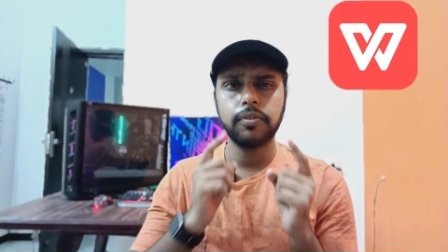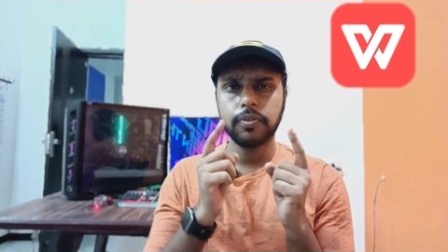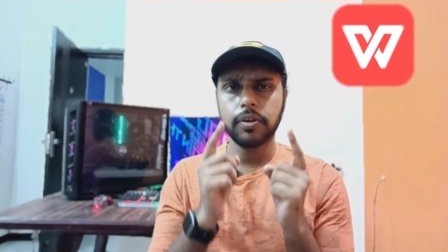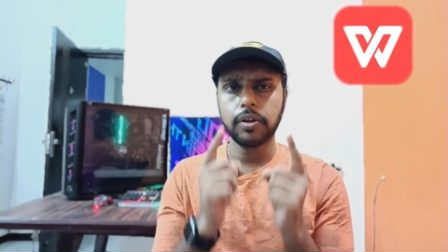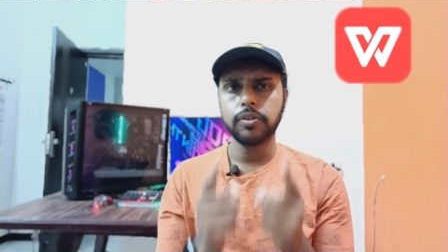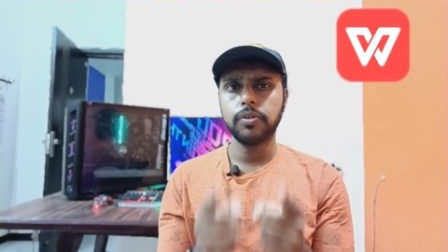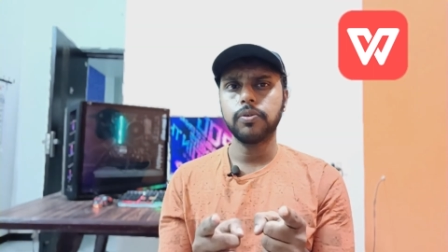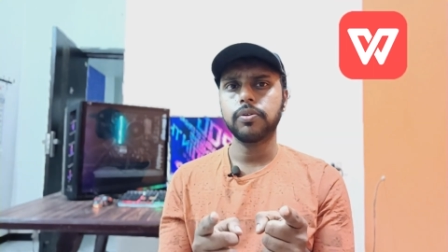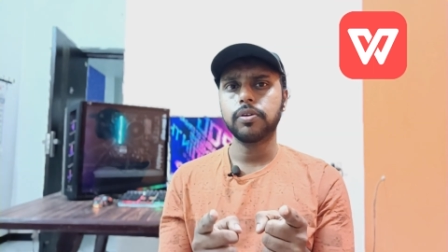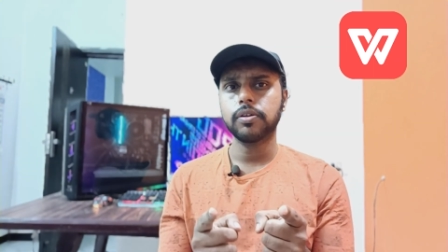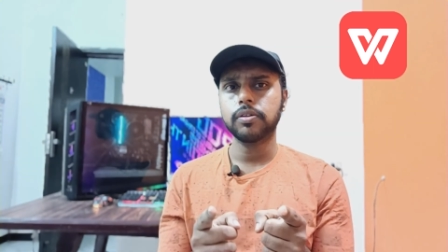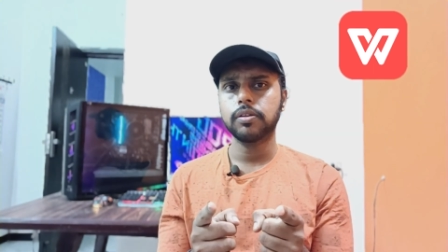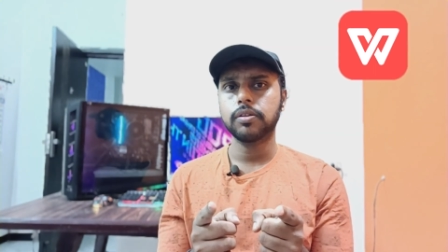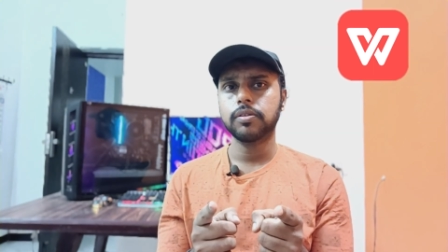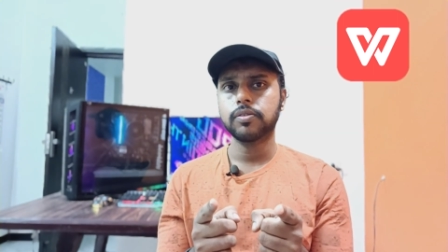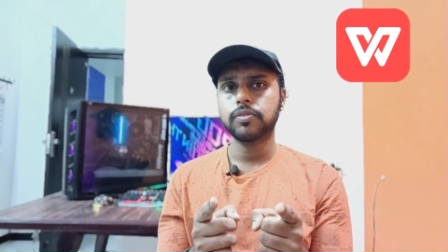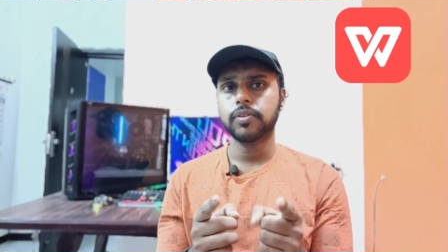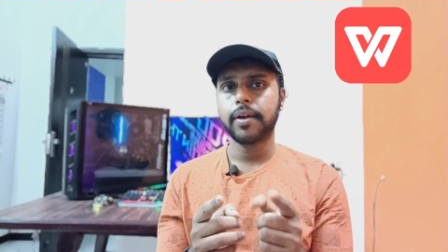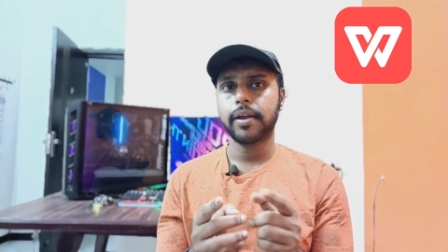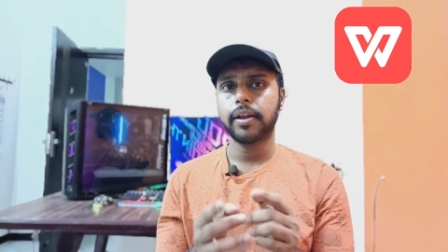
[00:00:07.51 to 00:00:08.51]
And if you're new
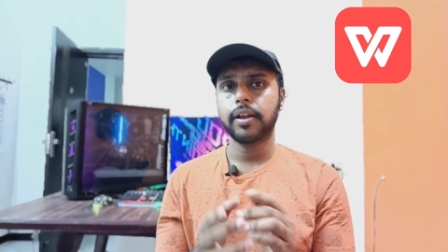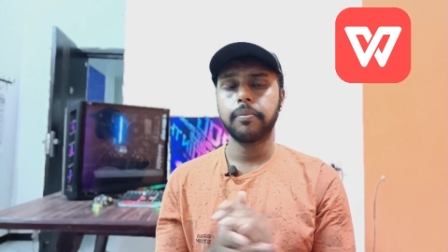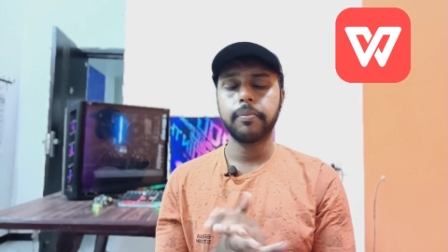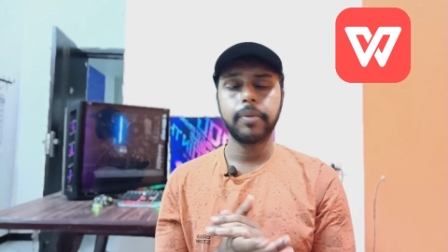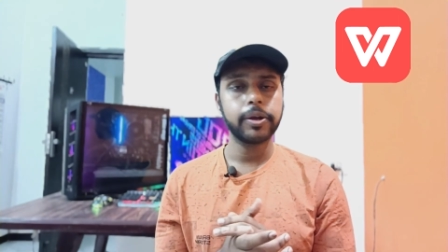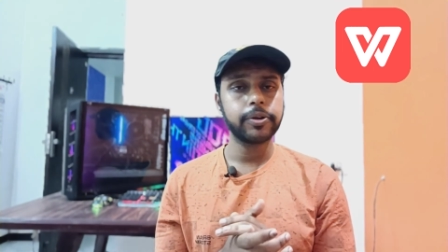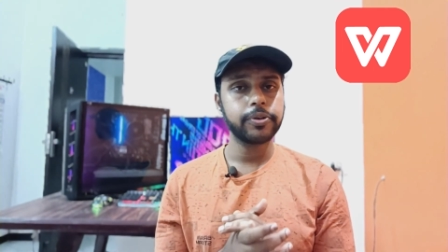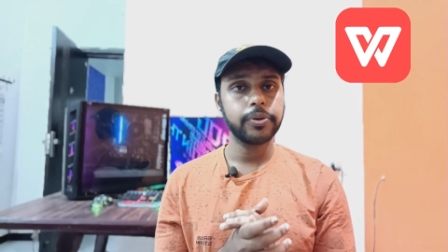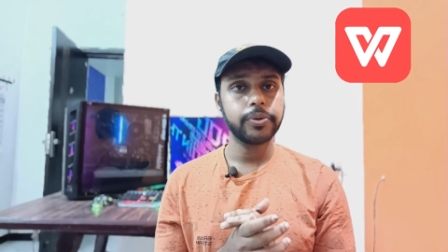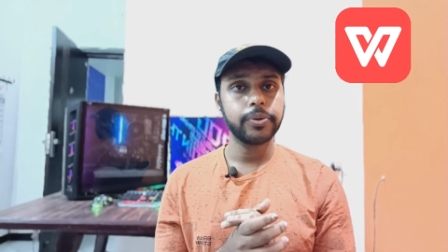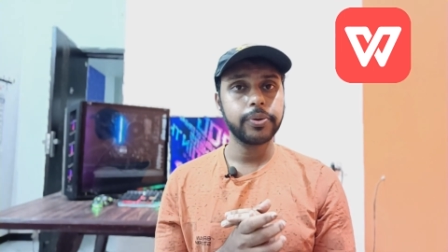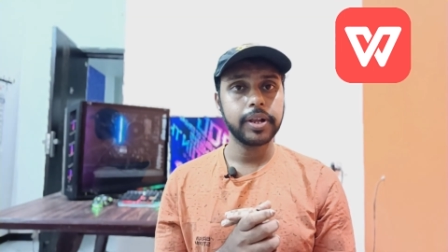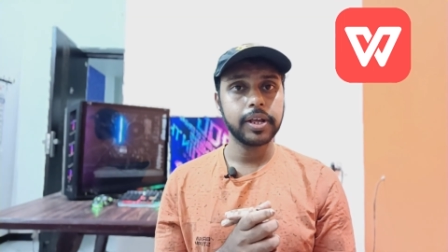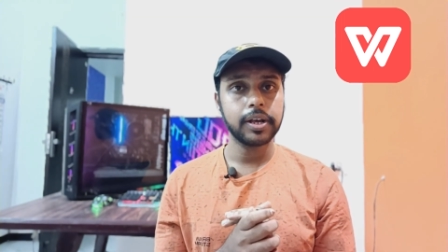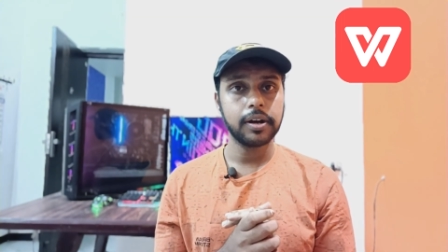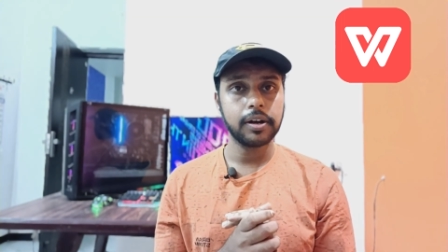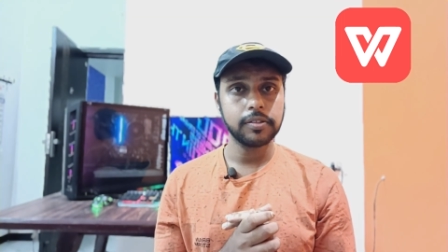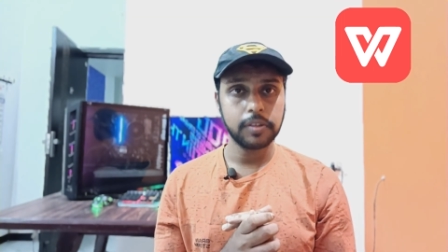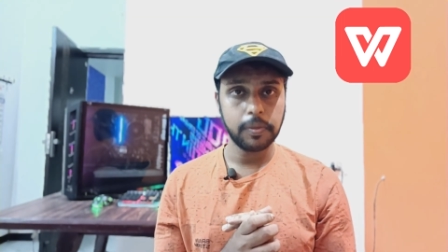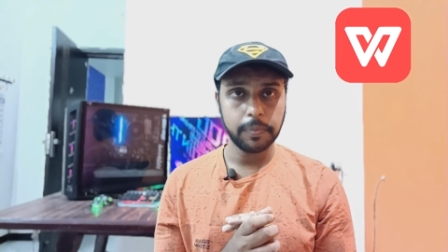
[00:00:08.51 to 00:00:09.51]
to this channel, make
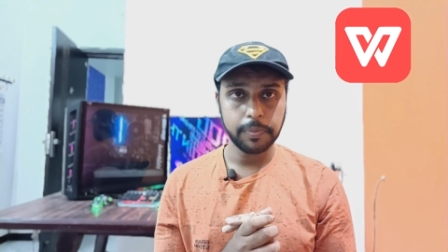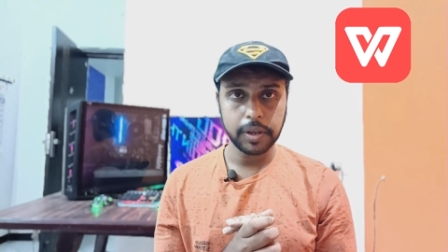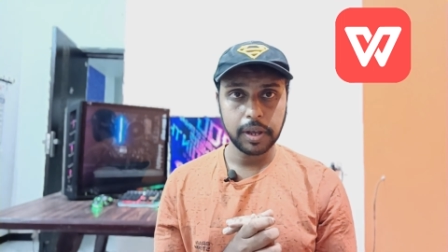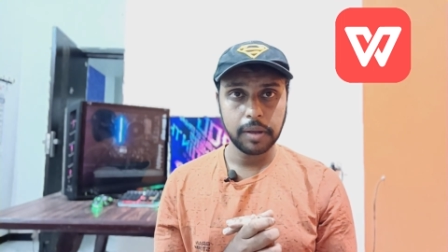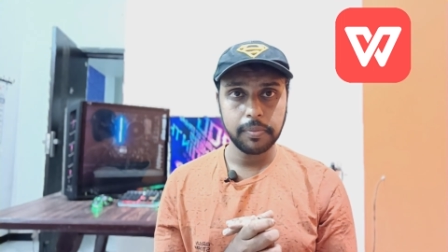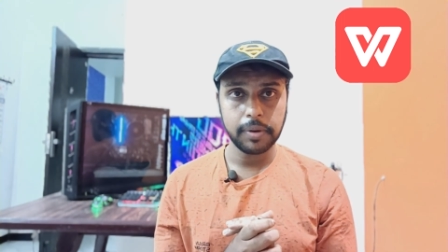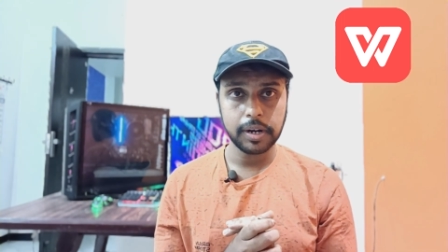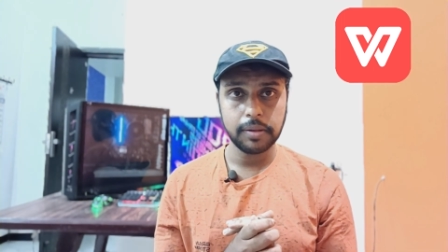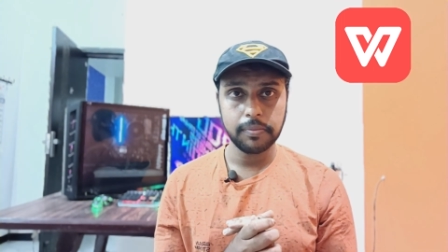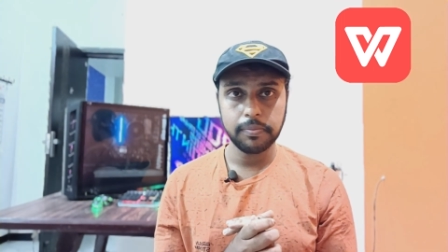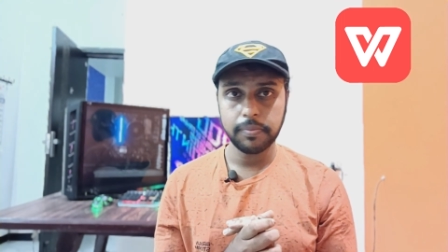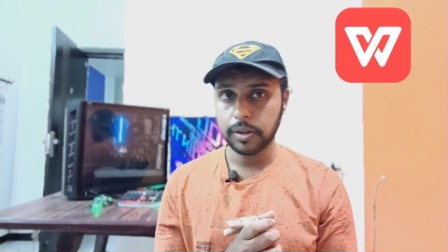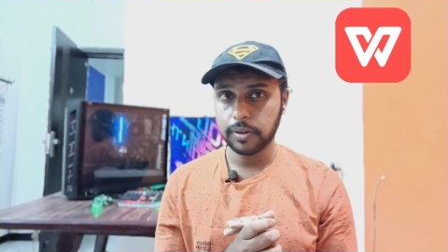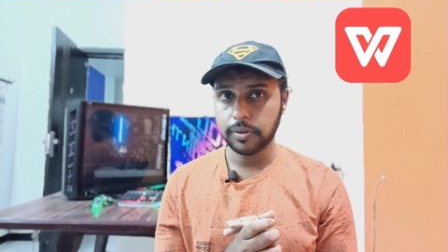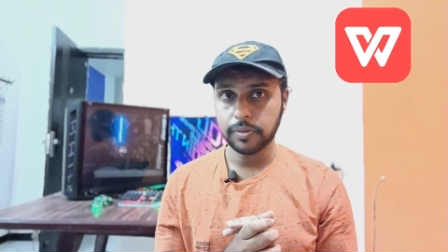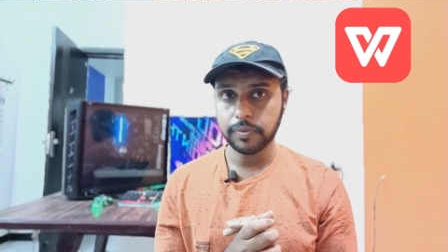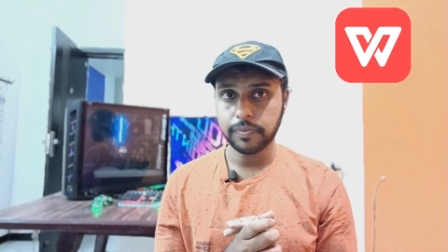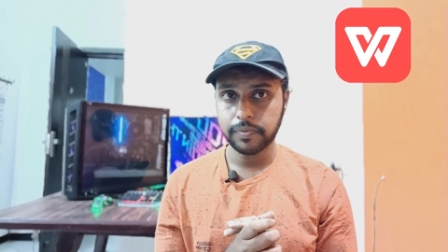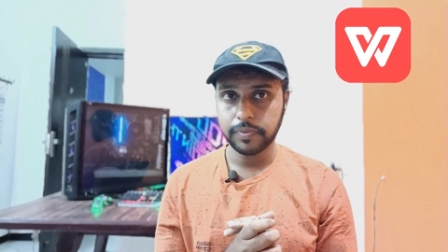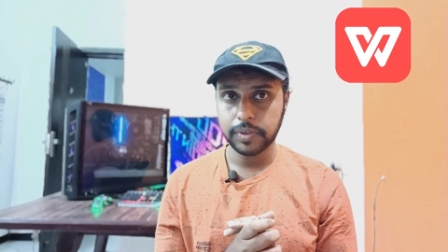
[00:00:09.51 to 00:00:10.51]
sure to click on subscribe
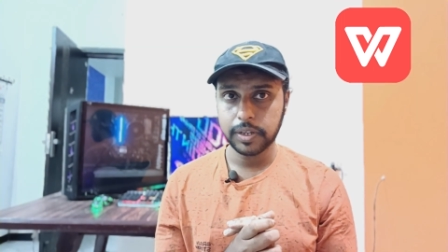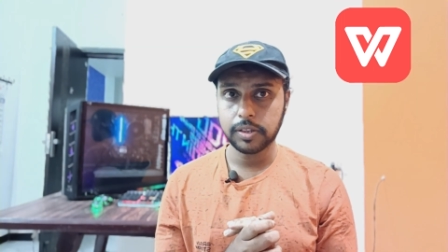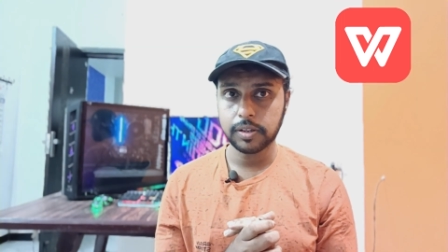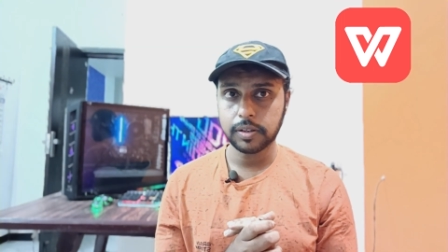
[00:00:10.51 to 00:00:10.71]
button below.